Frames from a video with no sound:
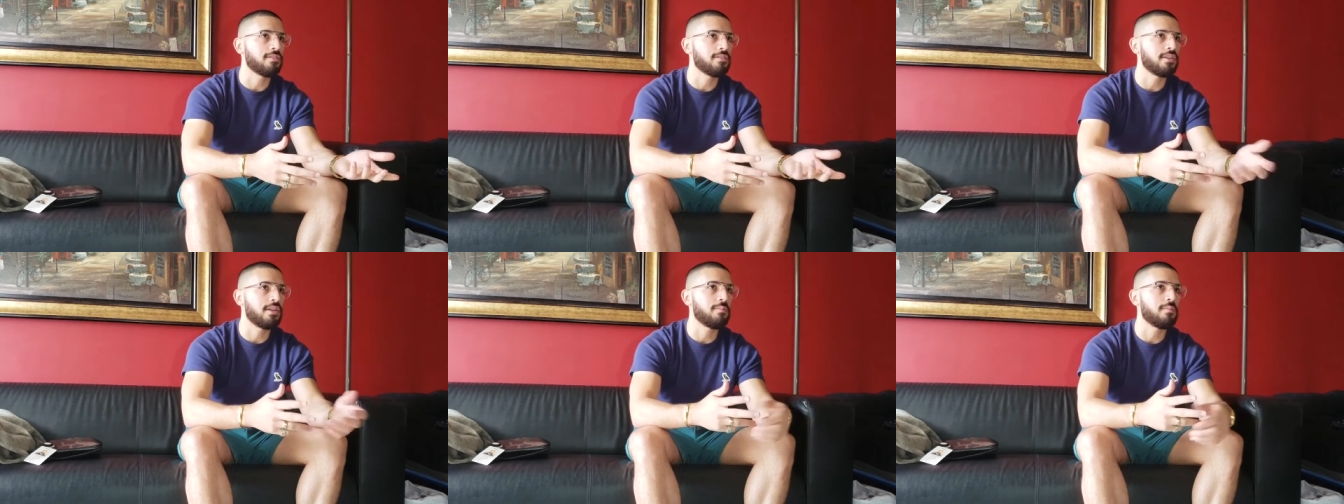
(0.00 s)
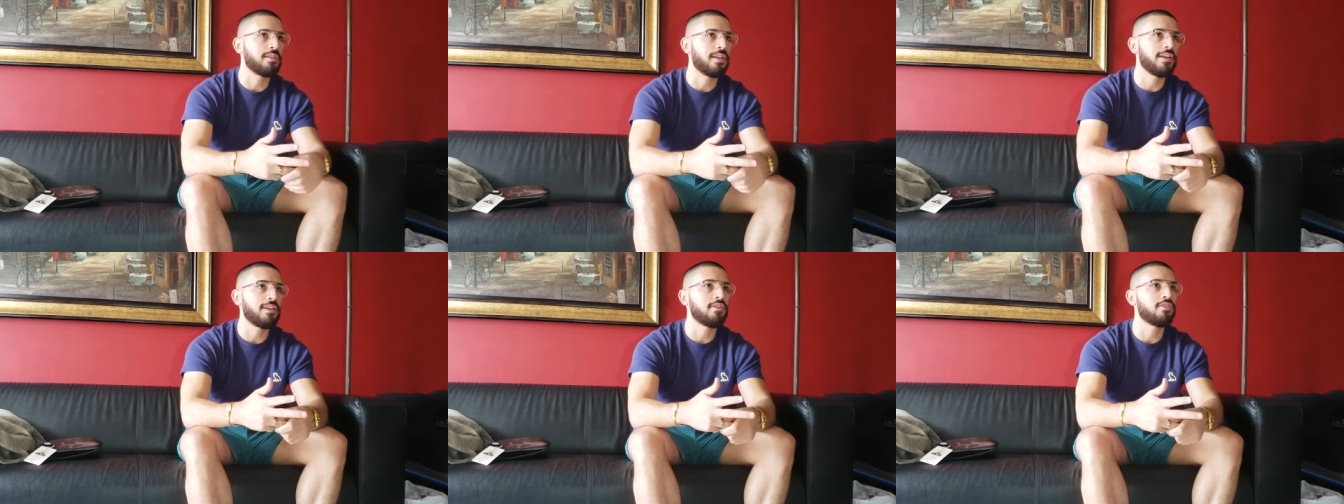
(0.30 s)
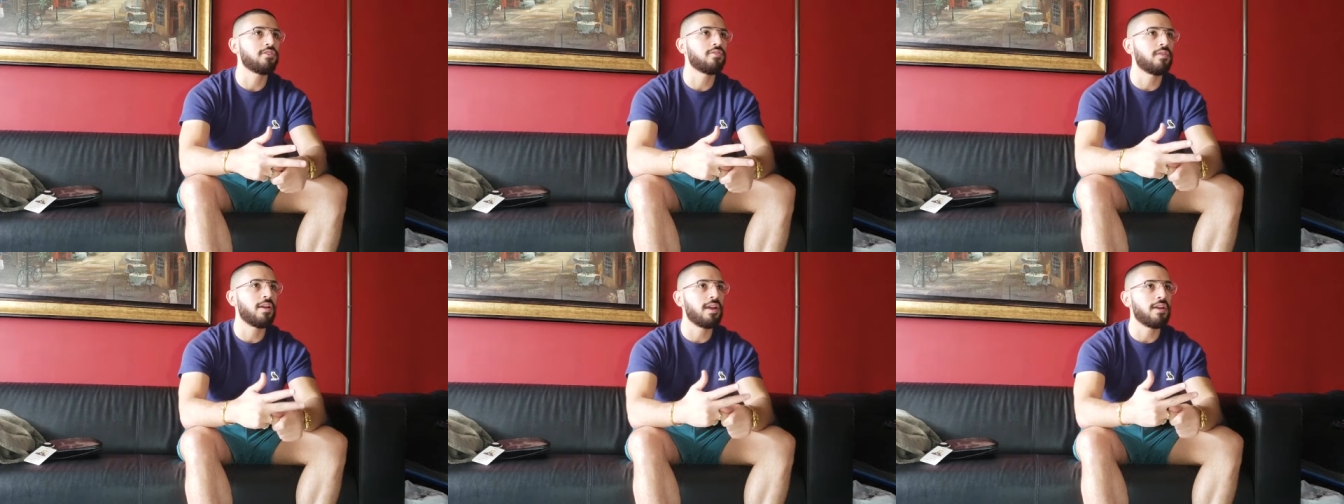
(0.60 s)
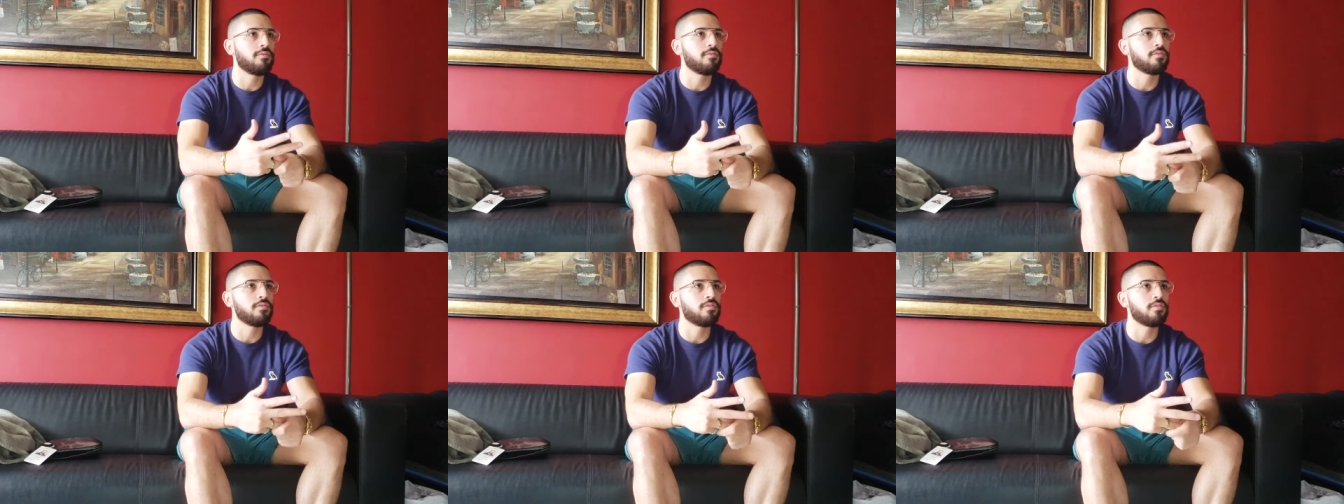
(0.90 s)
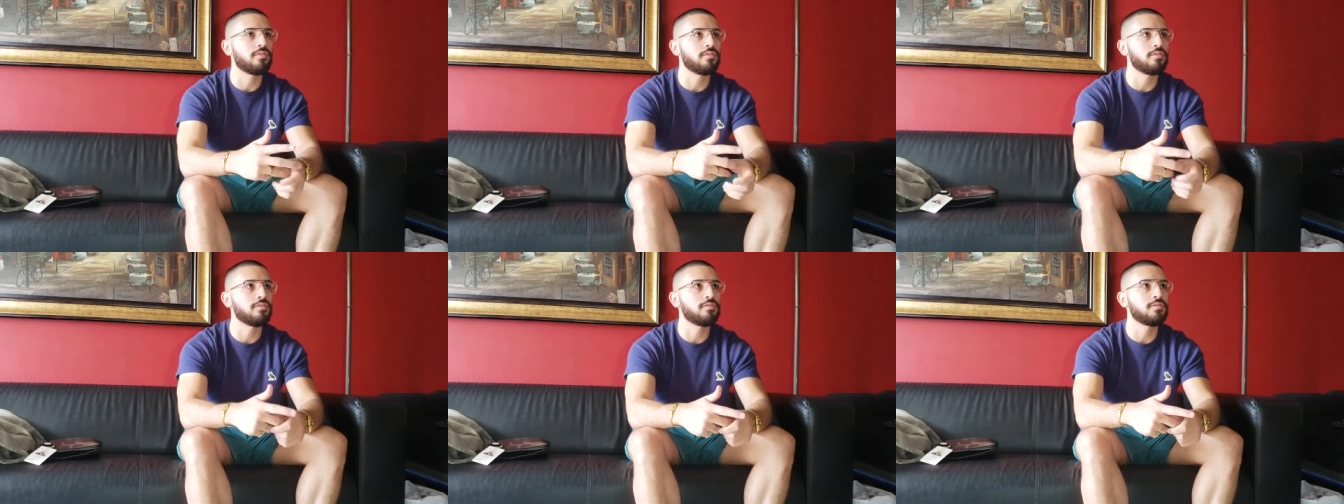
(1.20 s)
You get me? I interact with
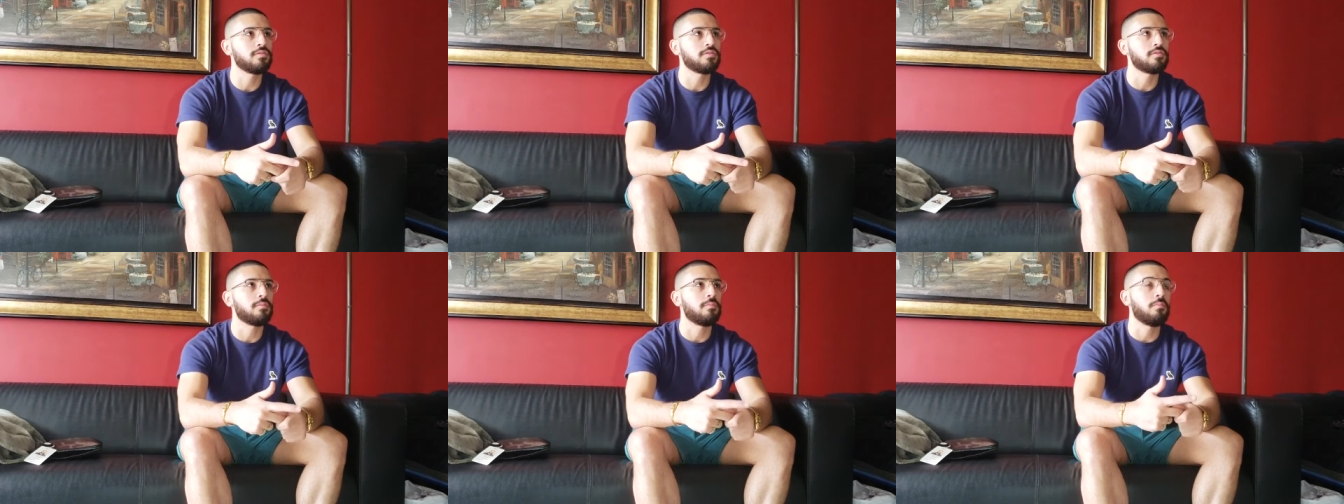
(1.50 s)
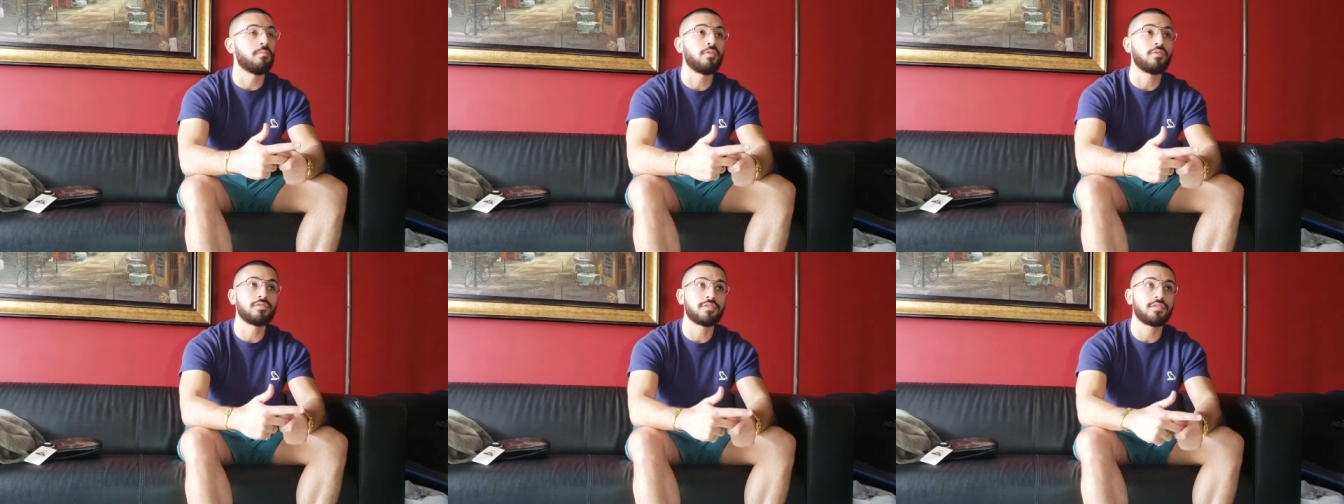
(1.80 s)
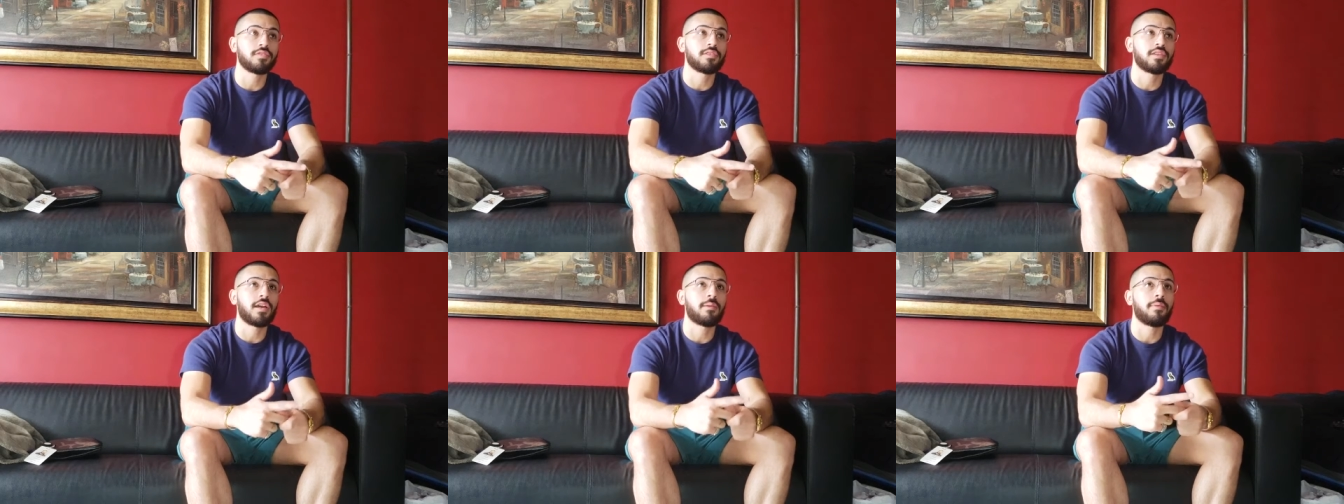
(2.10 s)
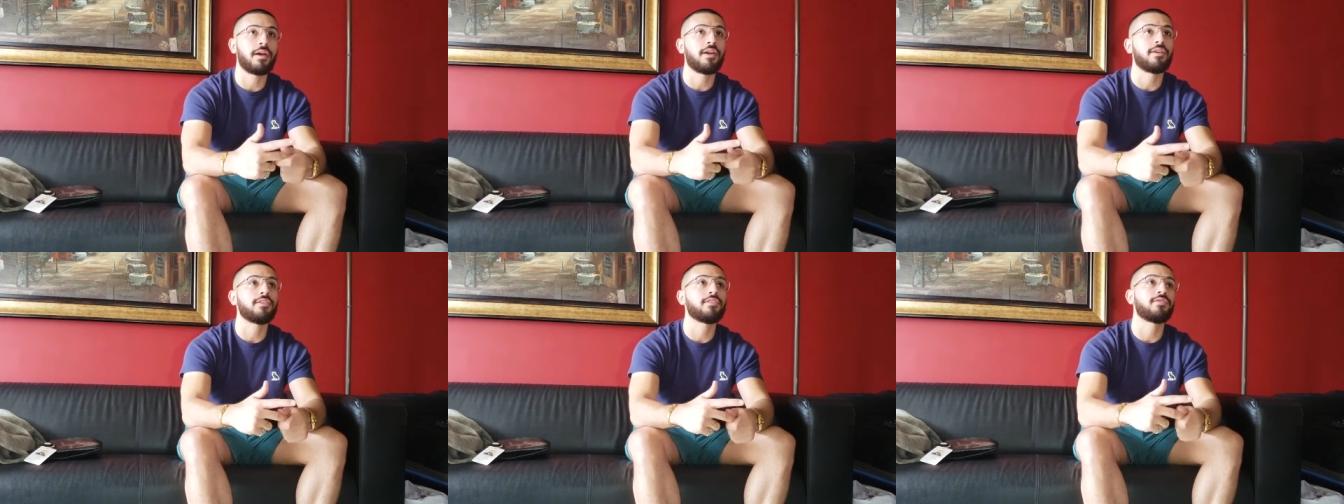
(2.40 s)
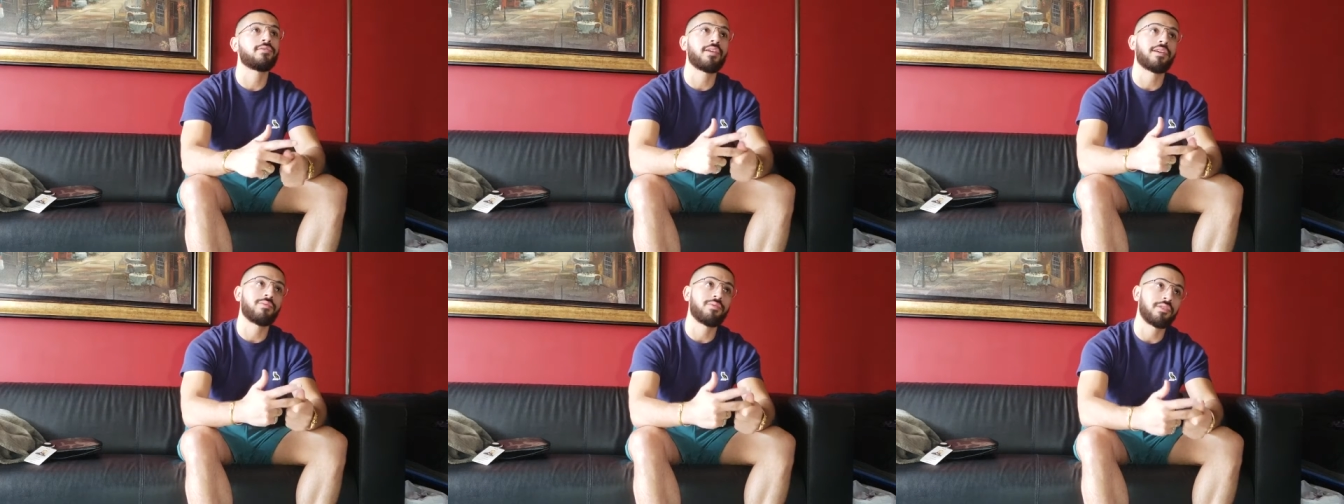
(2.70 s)
girls most of the time how I
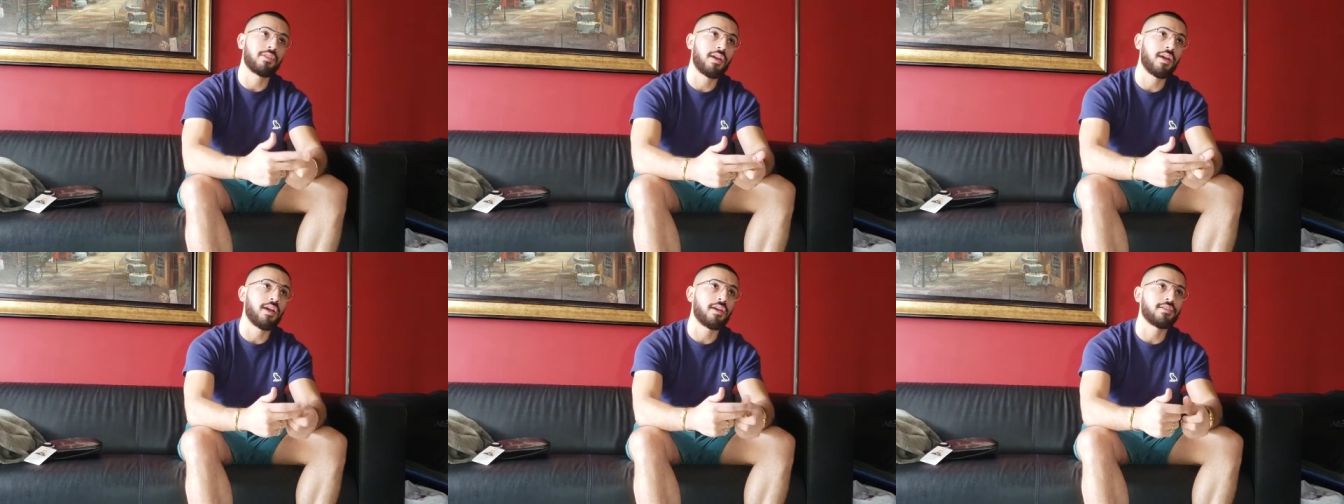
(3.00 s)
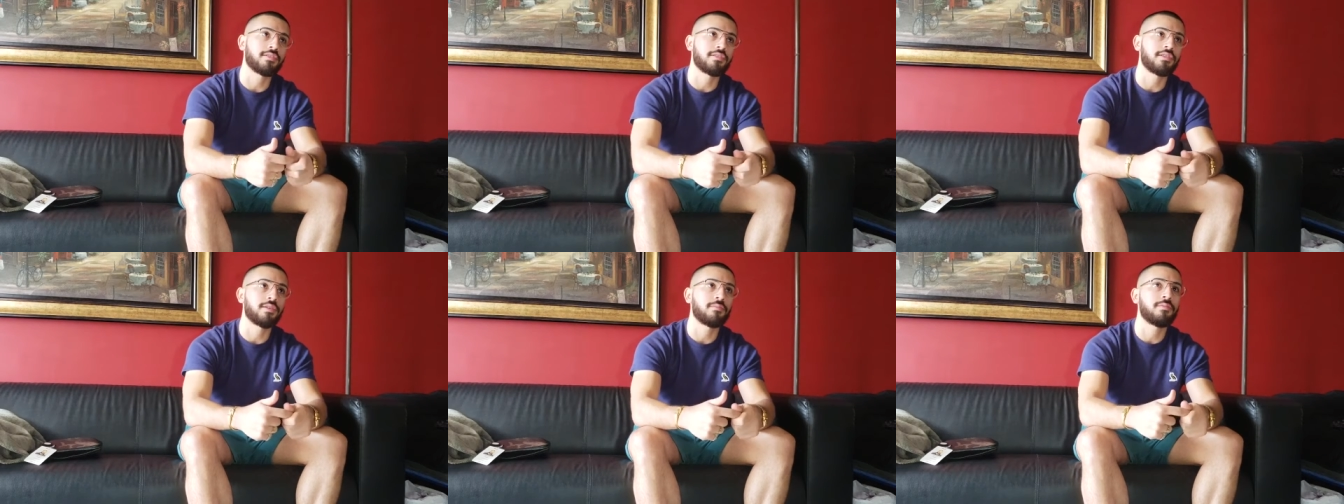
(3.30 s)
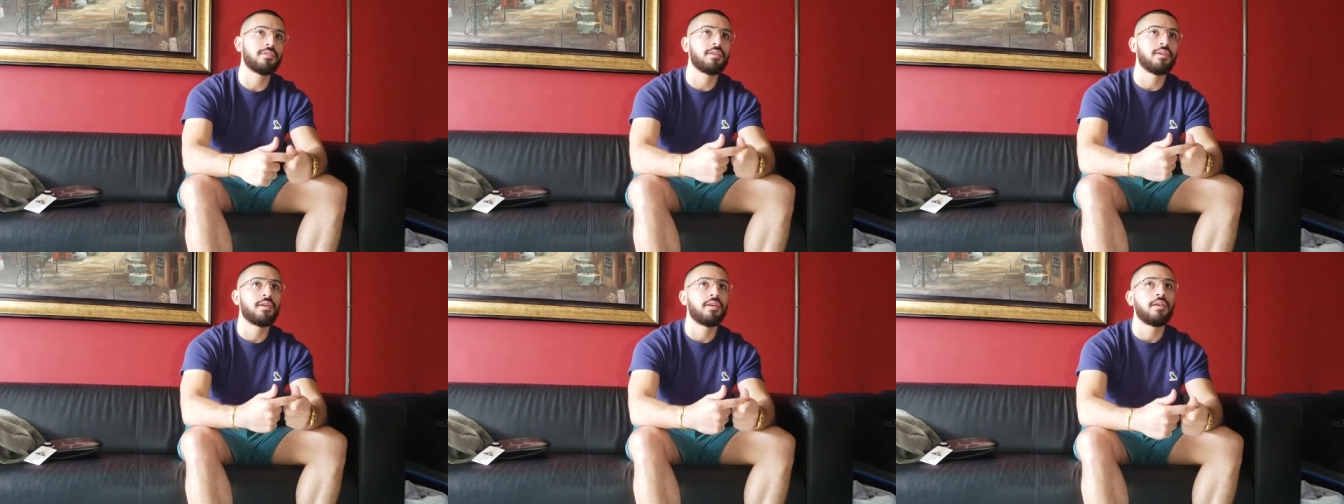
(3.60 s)
interact with guys. You get me?